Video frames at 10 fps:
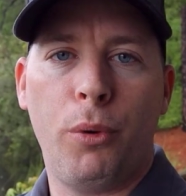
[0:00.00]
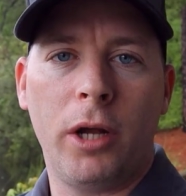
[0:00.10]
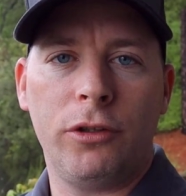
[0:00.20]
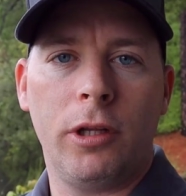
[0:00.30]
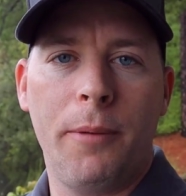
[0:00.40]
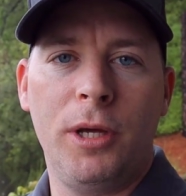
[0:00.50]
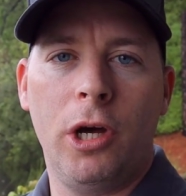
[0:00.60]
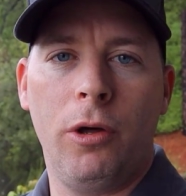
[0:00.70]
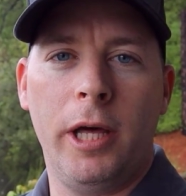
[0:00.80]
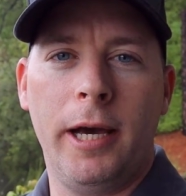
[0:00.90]
proctor let me
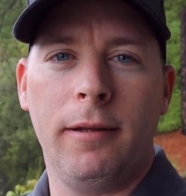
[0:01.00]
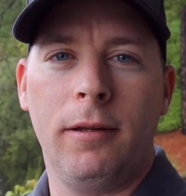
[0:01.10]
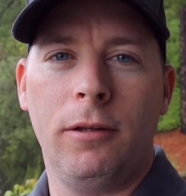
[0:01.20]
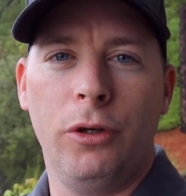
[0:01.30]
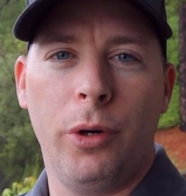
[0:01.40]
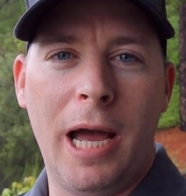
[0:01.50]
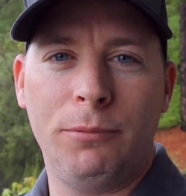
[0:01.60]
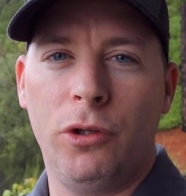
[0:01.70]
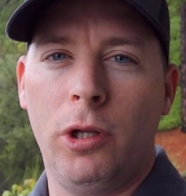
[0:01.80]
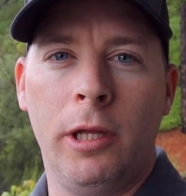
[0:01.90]
know that you are
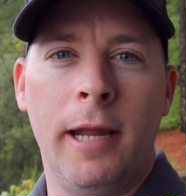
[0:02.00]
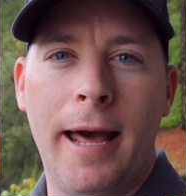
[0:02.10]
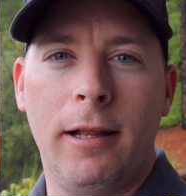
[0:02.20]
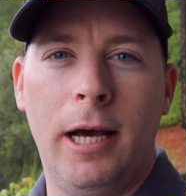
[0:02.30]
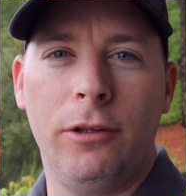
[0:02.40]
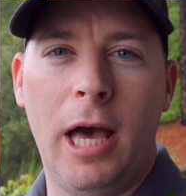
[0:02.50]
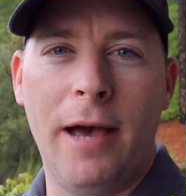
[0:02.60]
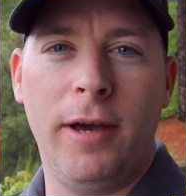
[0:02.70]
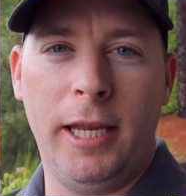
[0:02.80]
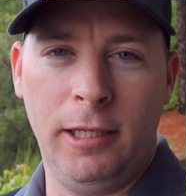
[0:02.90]
absolutely not allowed to
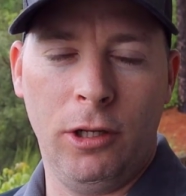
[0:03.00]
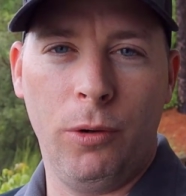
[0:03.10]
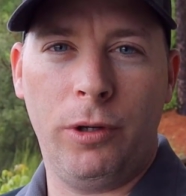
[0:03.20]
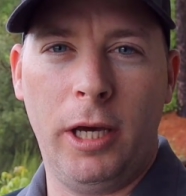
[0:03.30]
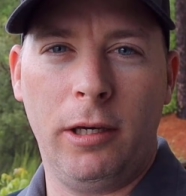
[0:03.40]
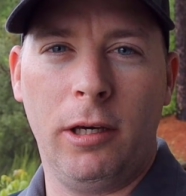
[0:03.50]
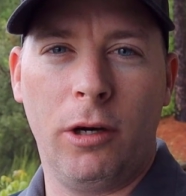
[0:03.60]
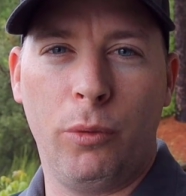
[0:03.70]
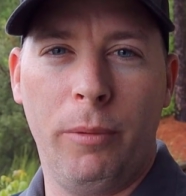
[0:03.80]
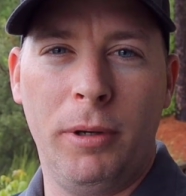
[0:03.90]
have any note-taking
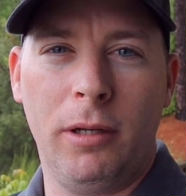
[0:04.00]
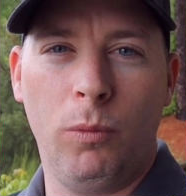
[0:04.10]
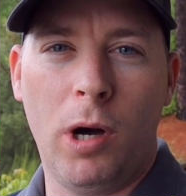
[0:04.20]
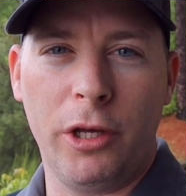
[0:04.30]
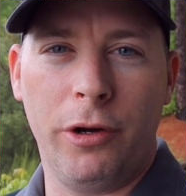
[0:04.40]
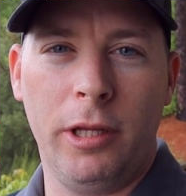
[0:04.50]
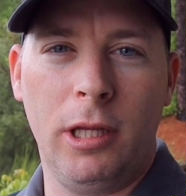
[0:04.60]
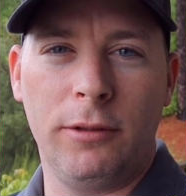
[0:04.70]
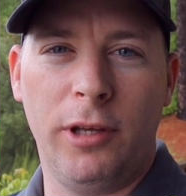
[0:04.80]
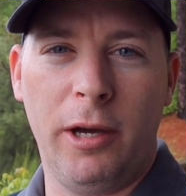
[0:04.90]
equipment while you're in
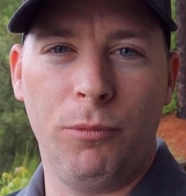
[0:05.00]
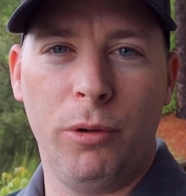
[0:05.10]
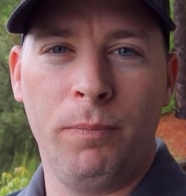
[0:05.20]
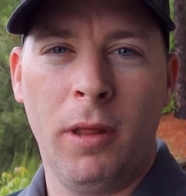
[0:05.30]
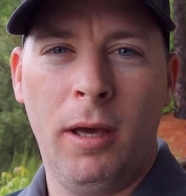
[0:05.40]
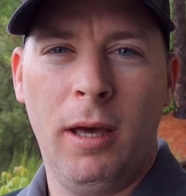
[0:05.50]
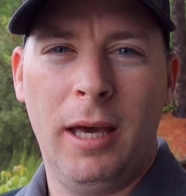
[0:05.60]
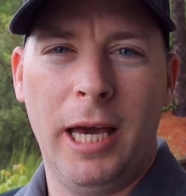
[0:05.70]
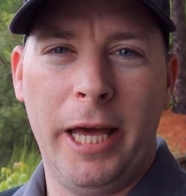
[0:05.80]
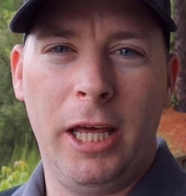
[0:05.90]
the exam room,
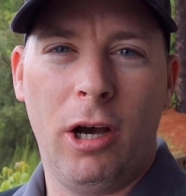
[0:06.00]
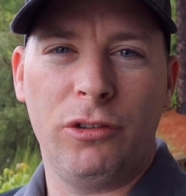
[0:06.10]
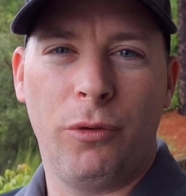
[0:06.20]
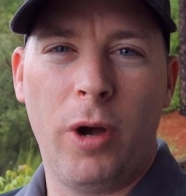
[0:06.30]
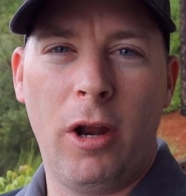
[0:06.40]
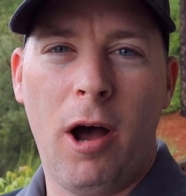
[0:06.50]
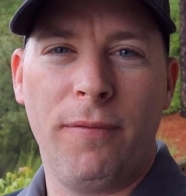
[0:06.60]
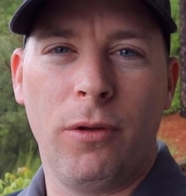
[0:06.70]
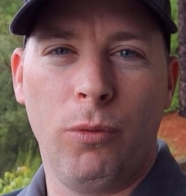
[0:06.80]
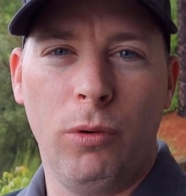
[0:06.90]
and he also read
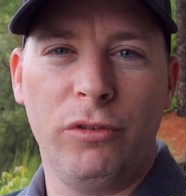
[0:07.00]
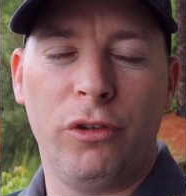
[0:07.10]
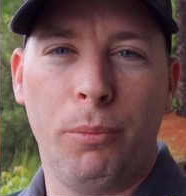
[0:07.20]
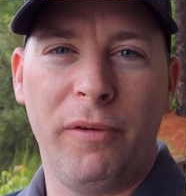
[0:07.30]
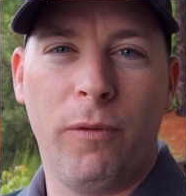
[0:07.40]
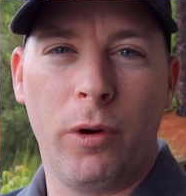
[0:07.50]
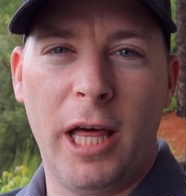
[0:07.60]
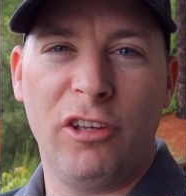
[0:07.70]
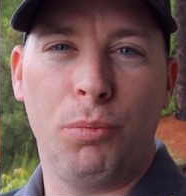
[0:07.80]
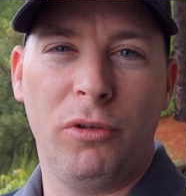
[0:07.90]
off the rules to me for
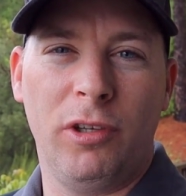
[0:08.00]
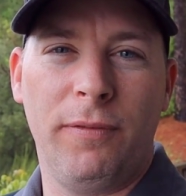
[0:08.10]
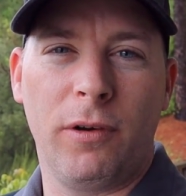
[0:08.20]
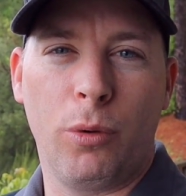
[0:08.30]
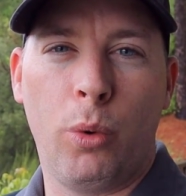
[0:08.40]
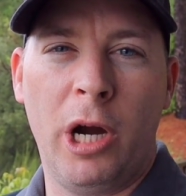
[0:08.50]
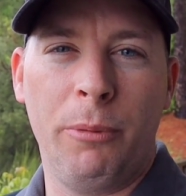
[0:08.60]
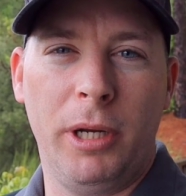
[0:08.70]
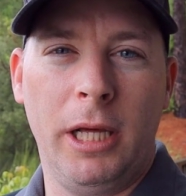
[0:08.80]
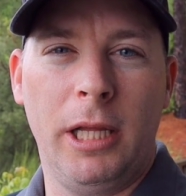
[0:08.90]
that specific
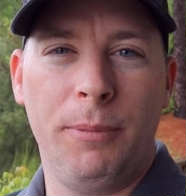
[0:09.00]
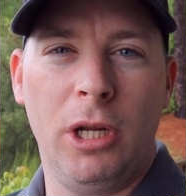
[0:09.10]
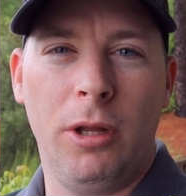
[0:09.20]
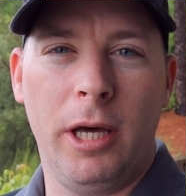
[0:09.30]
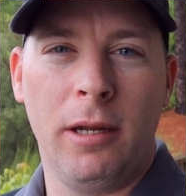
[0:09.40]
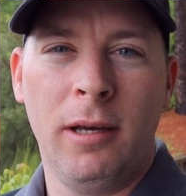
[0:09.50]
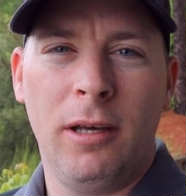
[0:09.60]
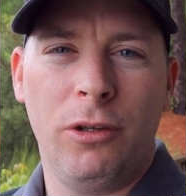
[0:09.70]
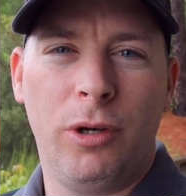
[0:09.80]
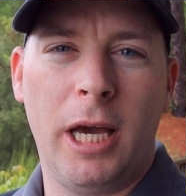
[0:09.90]
requirement. He let me know that
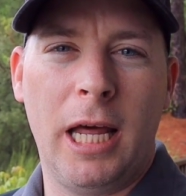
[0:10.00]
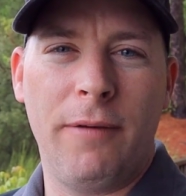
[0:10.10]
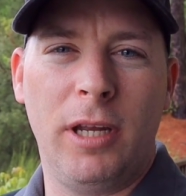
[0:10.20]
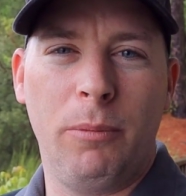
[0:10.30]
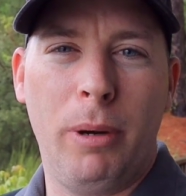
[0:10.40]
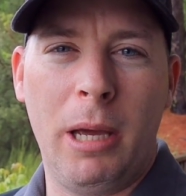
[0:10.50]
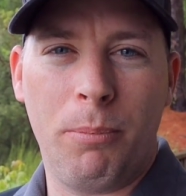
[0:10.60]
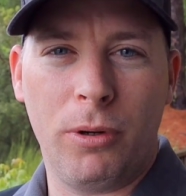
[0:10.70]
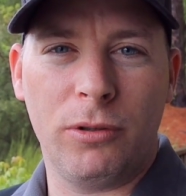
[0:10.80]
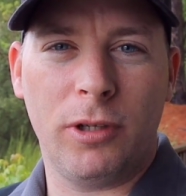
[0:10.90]
you can't have any
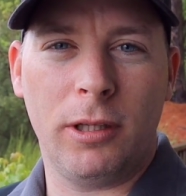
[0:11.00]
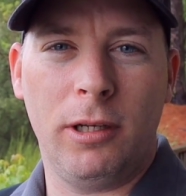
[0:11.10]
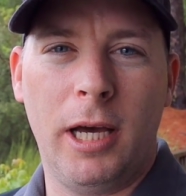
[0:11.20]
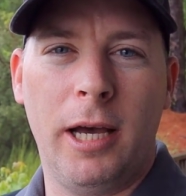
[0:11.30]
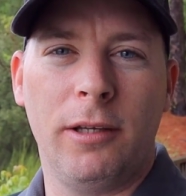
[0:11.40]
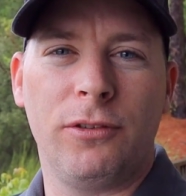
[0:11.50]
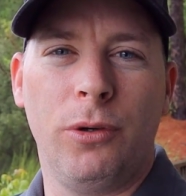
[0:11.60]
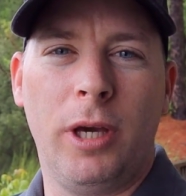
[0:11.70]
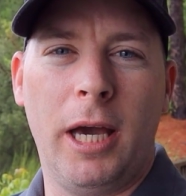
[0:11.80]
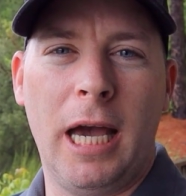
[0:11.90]
papers on the desk,
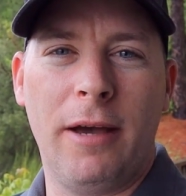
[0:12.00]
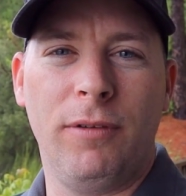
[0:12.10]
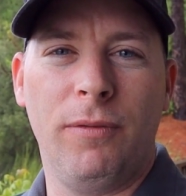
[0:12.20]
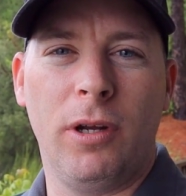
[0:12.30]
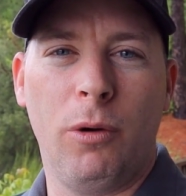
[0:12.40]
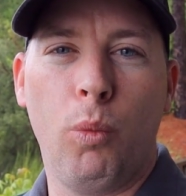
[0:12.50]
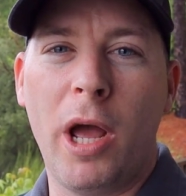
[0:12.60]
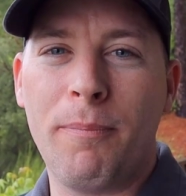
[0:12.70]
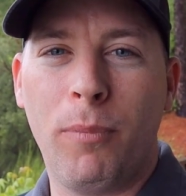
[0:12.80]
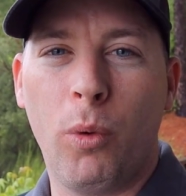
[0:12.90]
you can't have even a
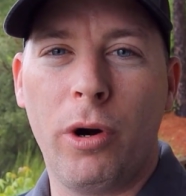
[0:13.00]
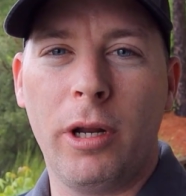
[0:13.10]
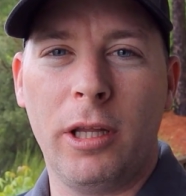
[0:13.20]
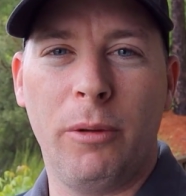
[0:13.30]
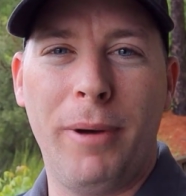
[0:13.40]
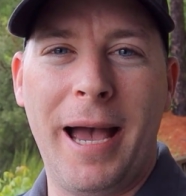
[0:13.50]
whiteboard in the